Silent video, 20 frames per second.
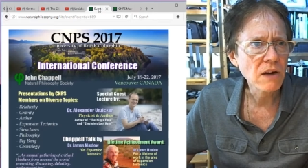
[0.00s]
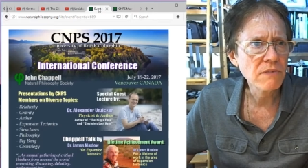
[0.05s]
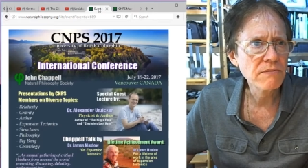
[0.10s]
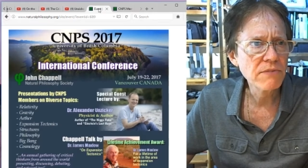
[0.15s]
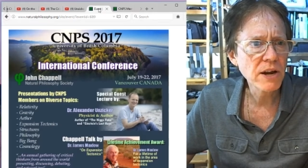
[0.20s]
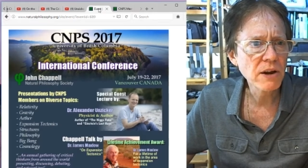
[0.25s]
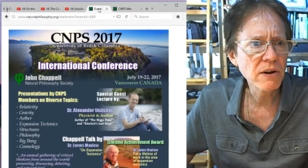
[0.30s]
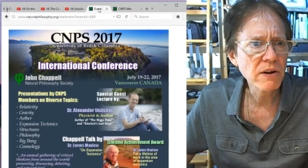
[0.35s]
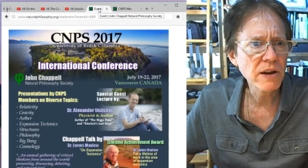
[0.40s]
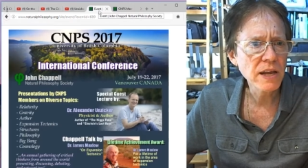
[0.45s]

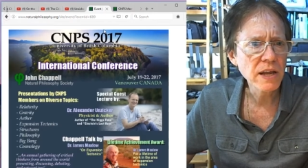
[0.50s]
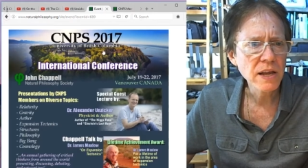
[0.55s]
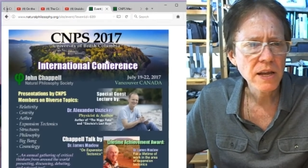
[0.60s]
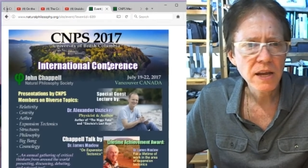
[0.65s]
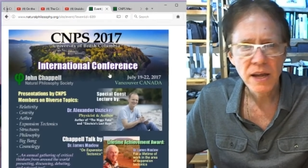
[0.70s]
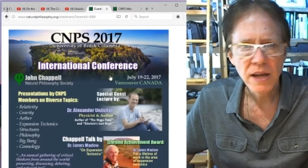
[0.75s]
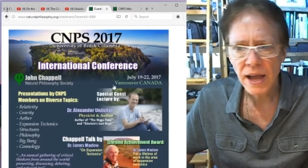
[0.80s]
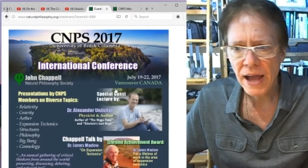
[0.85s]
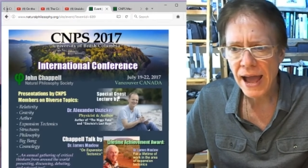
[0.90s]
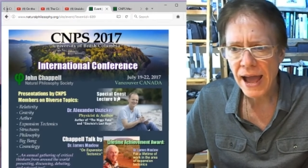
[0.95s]
very
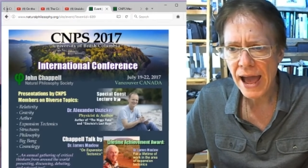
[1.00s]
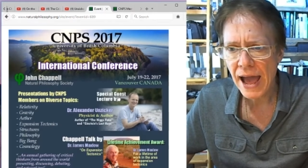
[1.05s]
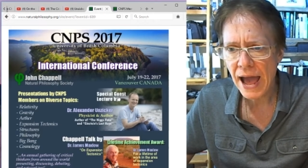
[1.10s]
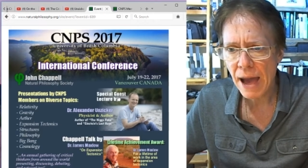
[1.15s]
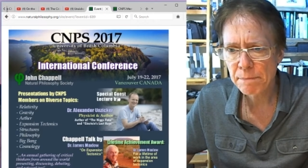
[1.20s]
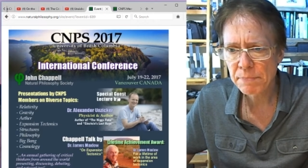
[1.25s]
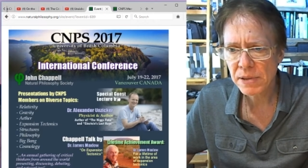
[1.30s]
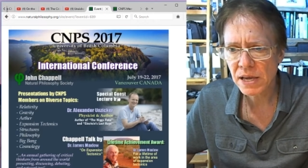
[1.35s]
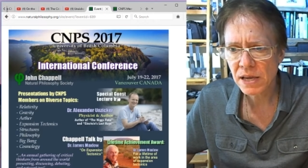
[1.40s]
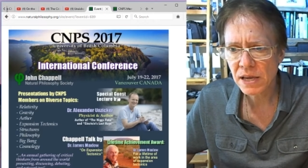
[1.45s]

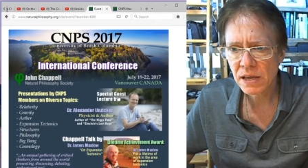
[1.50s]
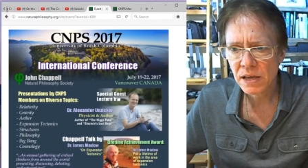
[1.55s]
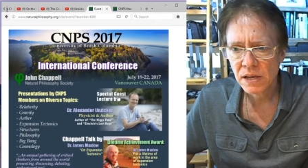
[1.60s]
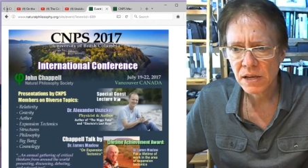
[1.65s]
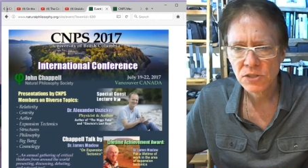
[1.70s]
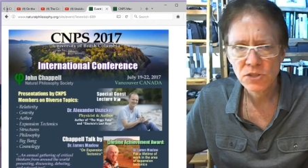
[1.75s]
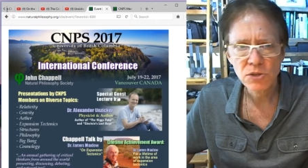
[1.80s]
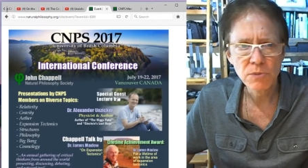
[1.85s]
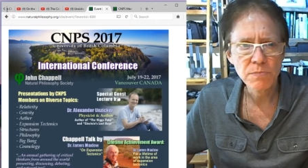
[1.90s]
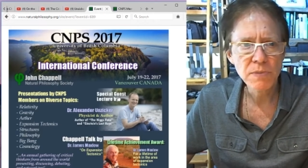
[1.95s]
happy
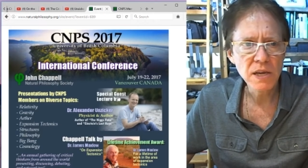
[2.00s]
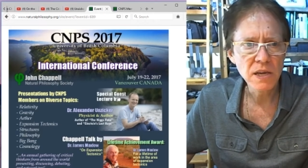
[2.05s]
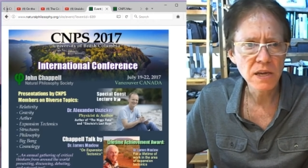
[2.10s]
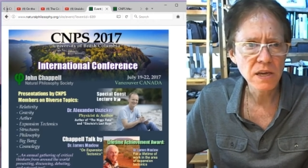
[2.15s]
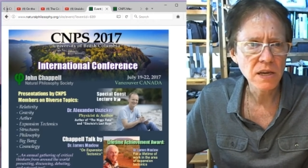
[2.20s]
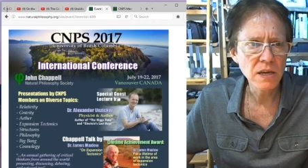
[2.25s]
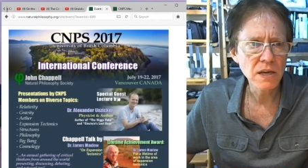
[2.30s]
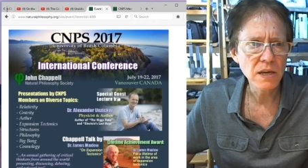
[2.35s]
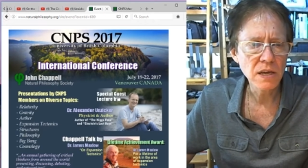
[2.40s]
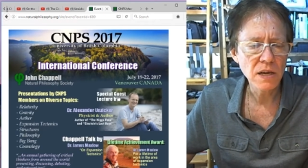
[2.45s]
to
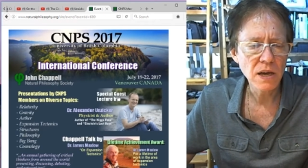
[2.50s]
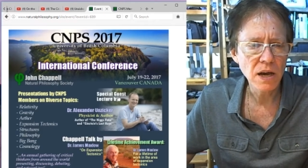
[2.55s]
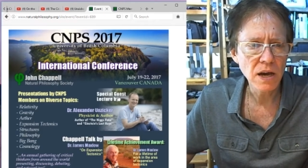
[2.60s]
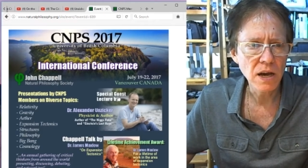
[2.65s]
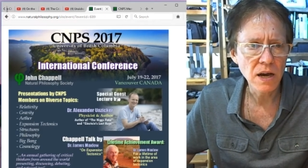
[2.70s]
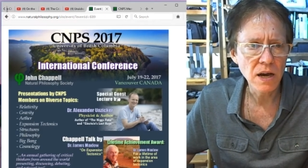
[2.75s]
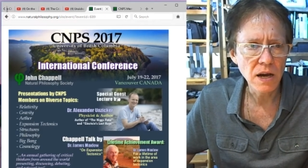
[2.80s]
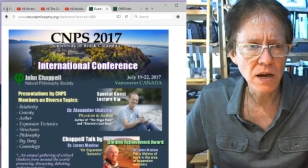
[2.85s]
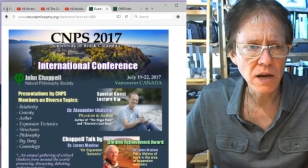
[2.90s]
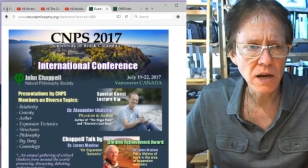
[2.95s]
be
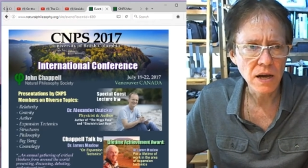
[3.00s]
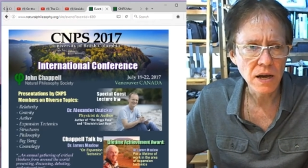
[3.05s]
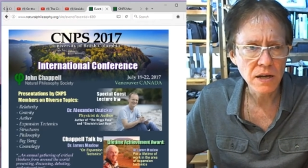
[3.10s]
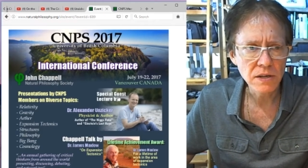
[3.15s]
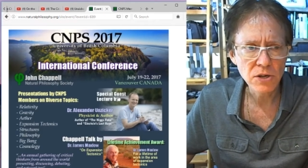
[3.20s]
uh,